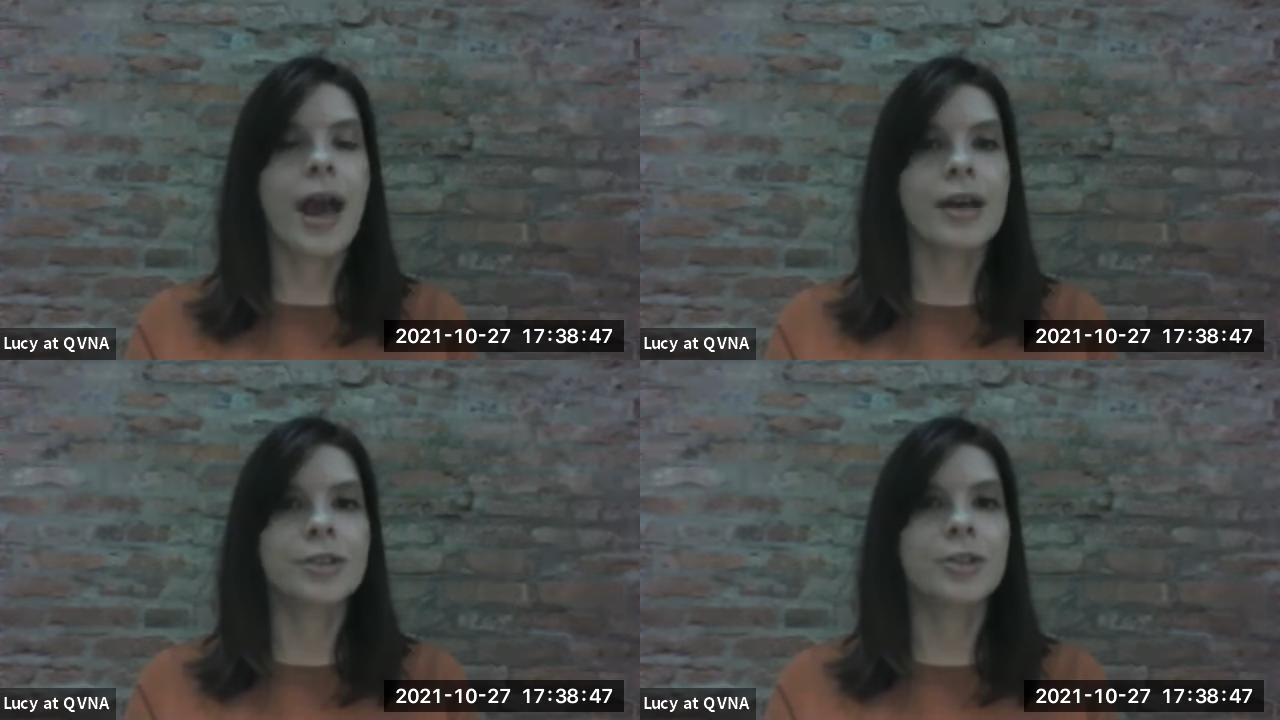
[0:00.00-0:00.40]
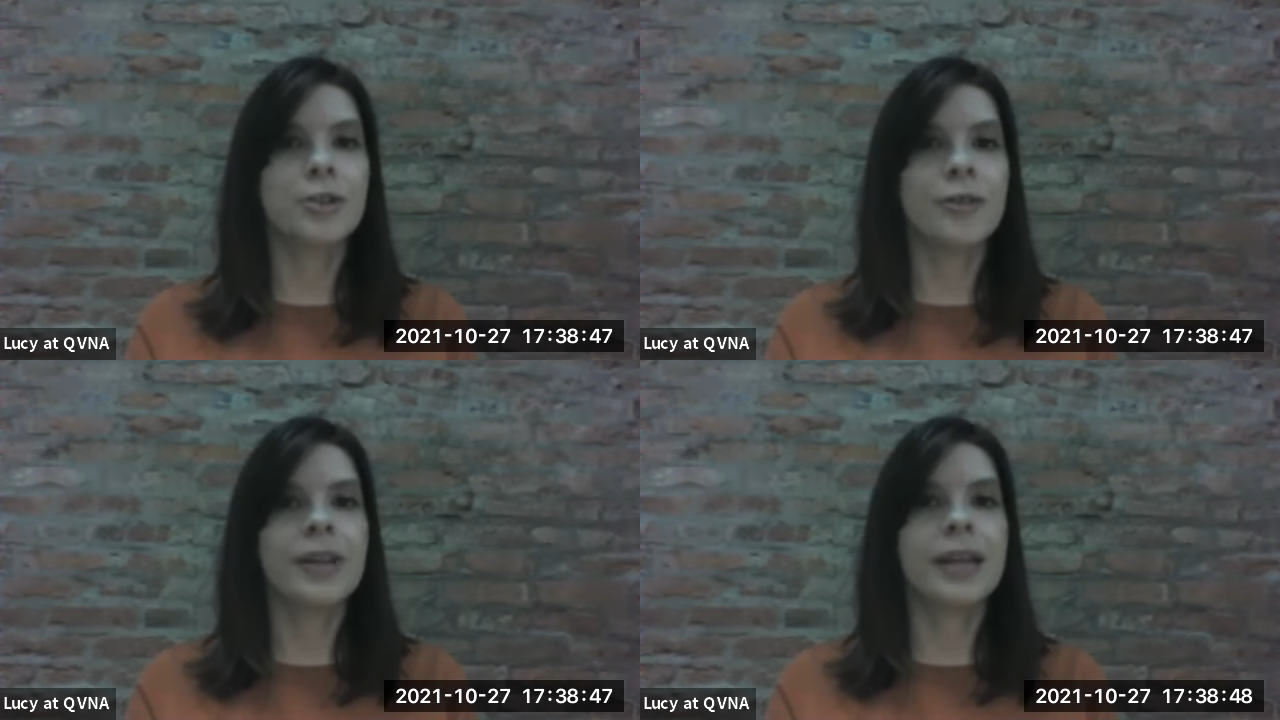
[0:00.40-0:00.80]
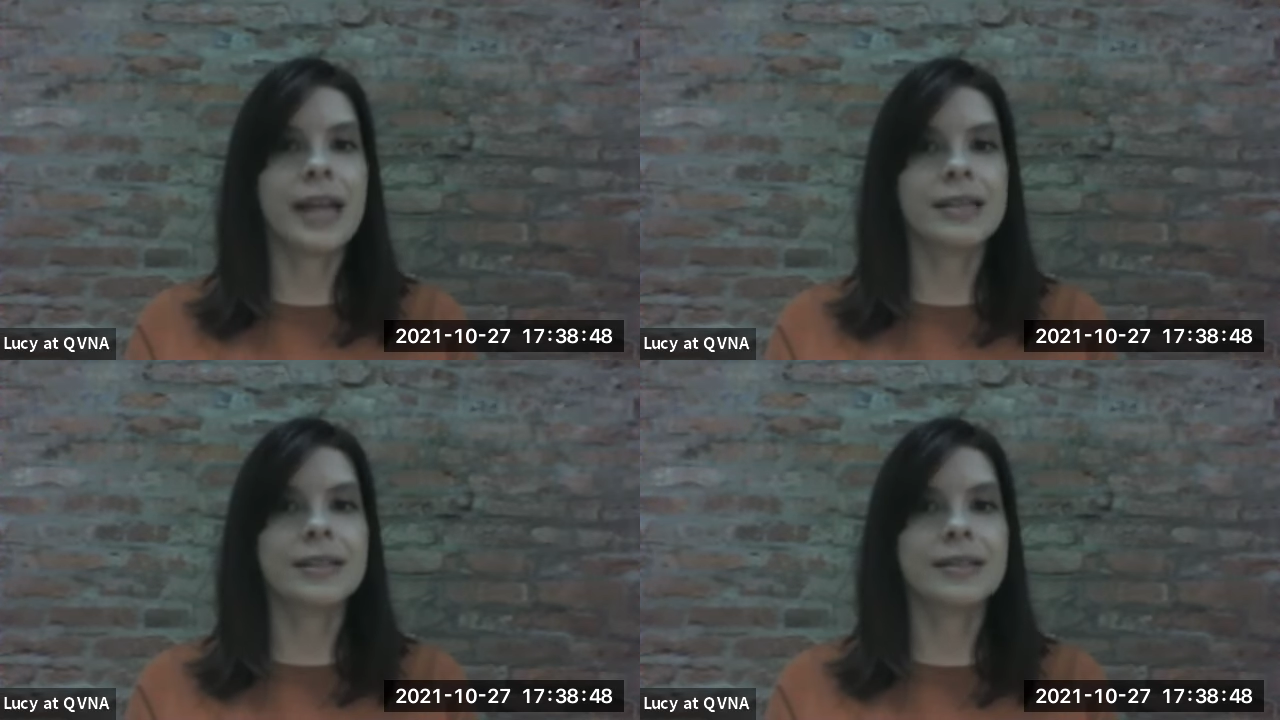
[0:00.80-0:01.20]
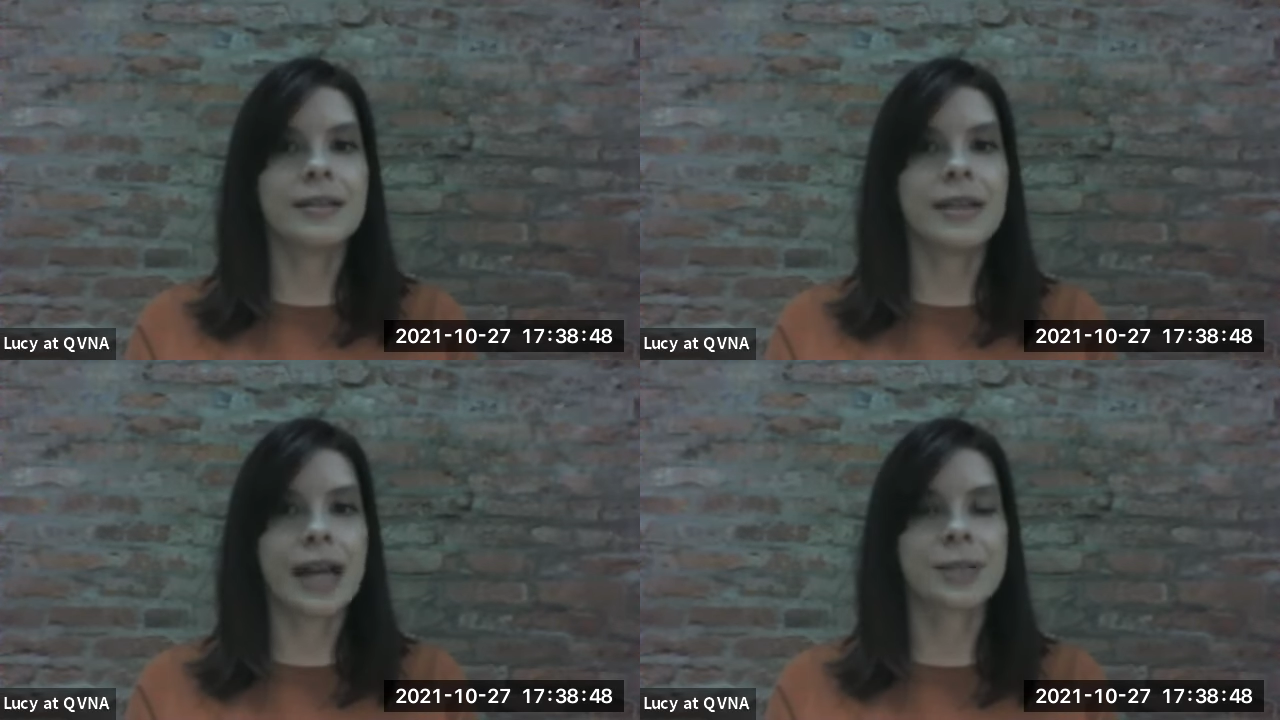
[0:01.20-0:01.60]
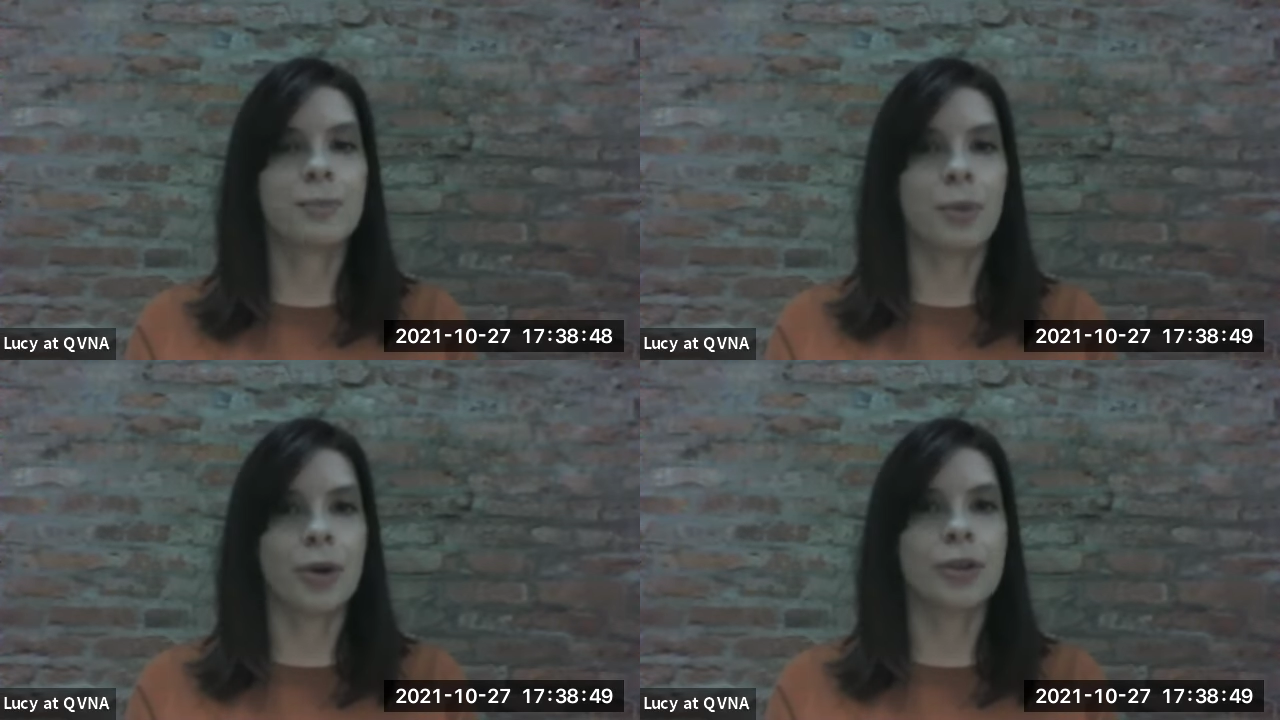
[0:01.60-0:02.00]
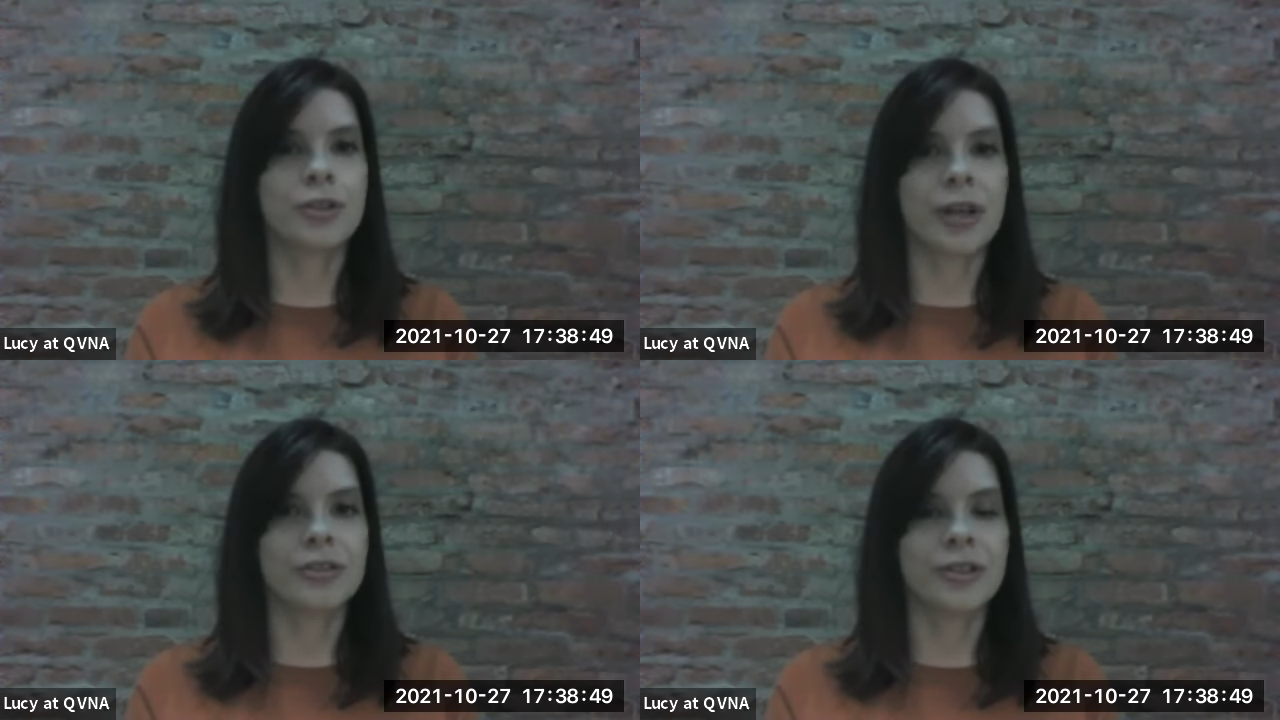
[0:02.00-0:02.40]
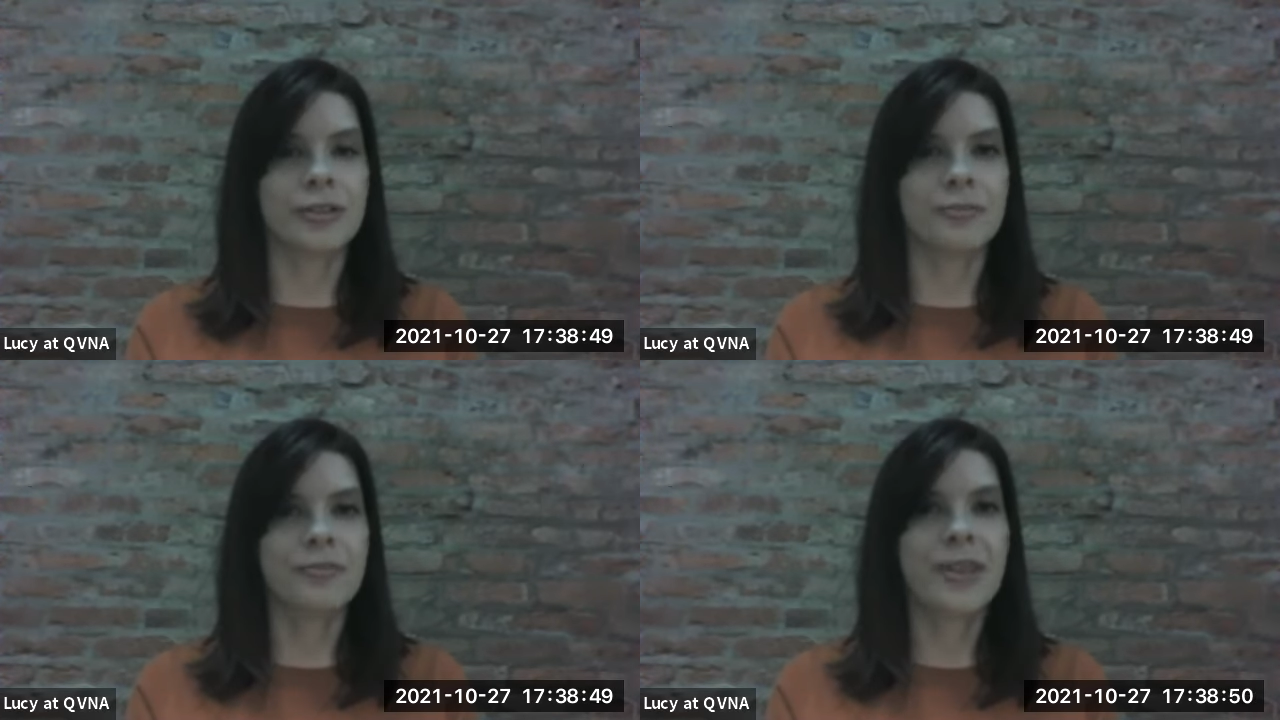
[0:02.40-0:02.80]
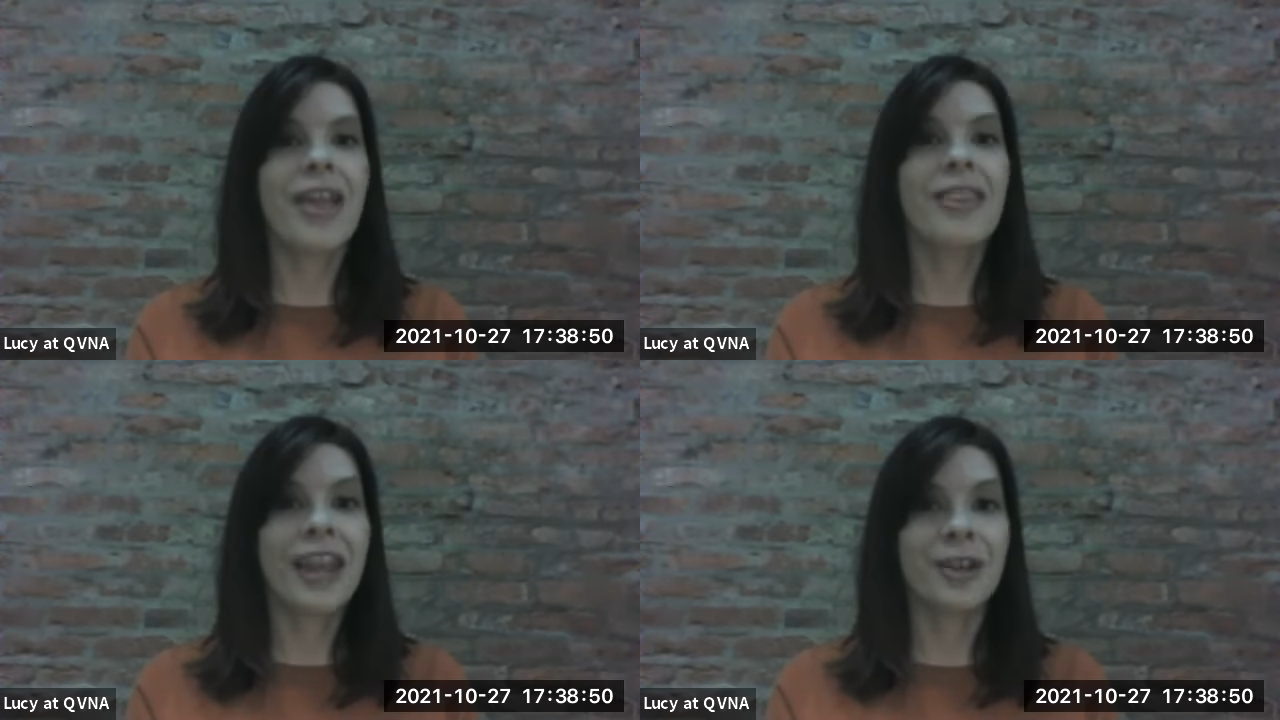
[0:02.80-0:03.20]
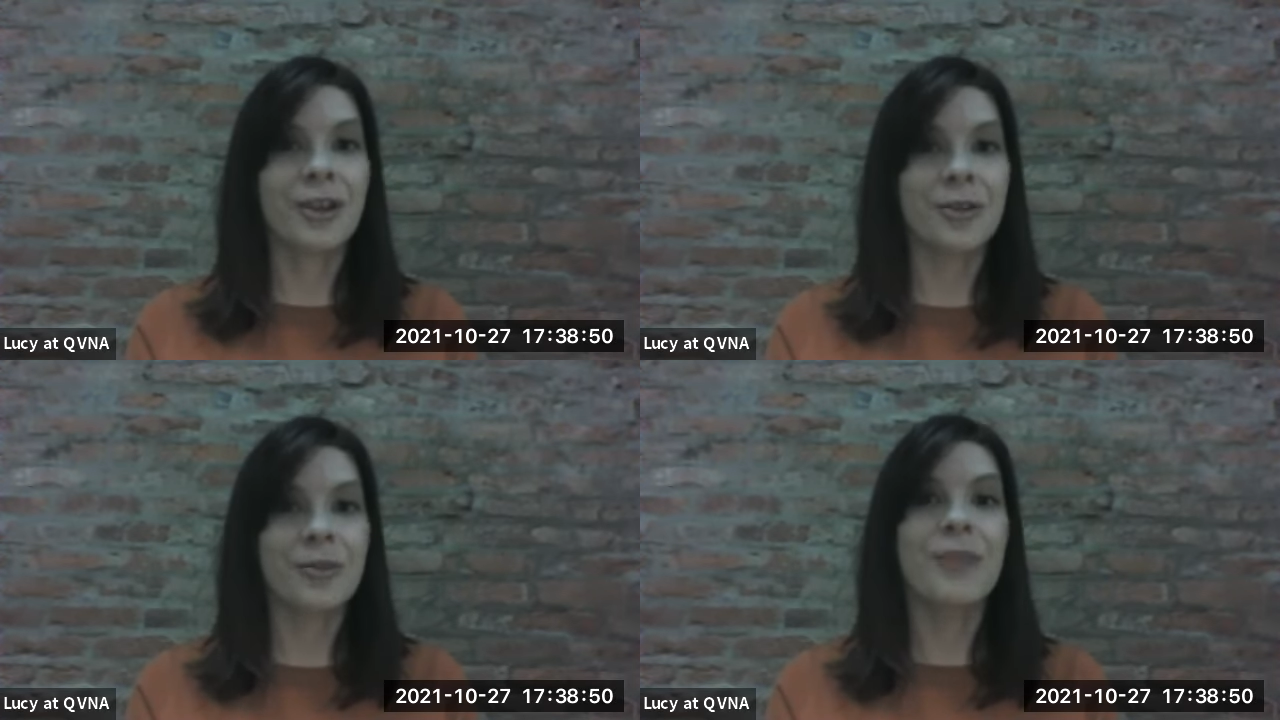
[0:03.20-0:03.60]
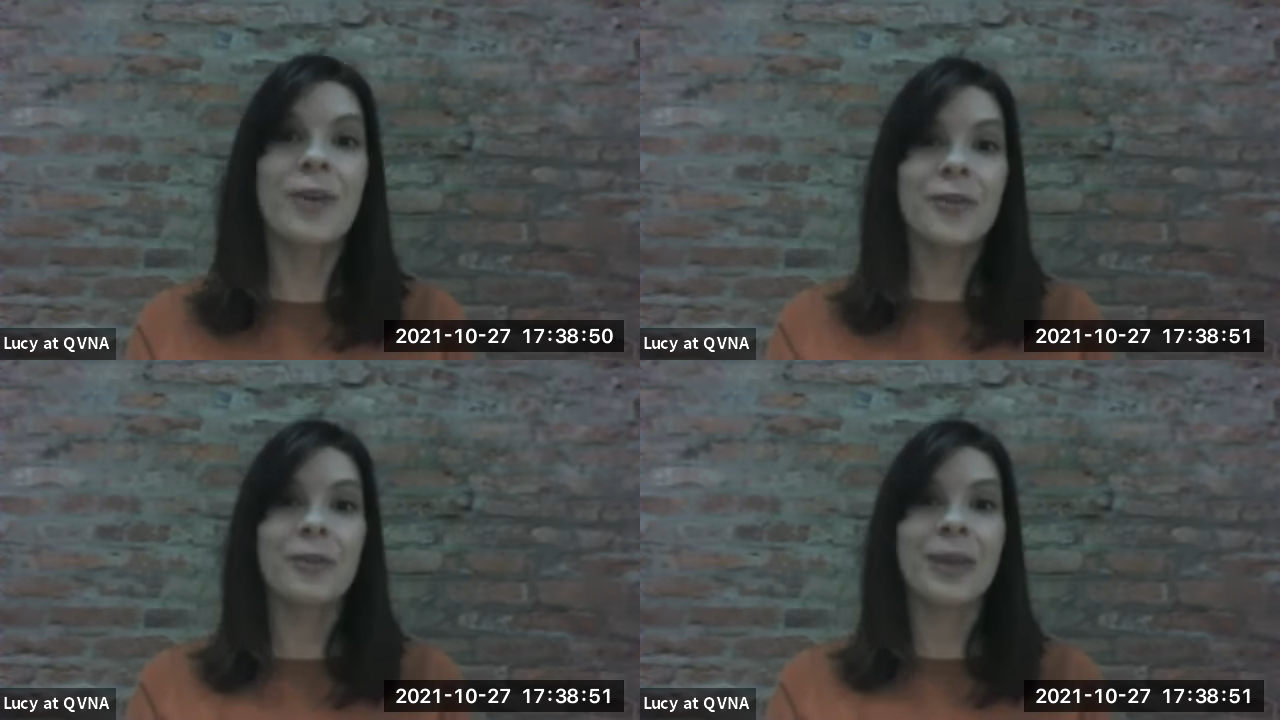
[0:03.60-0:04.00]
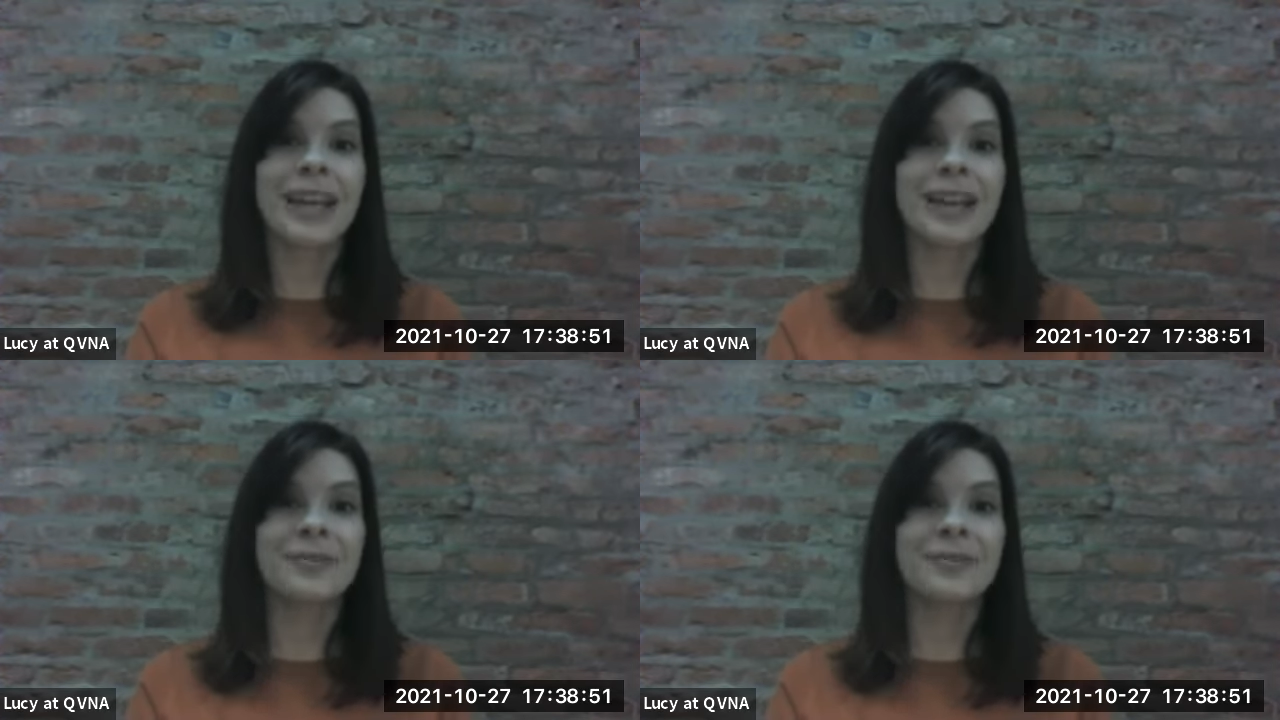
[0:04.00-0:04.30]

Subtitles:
as QVNA's next board treasurer. Thank you. Vote for me.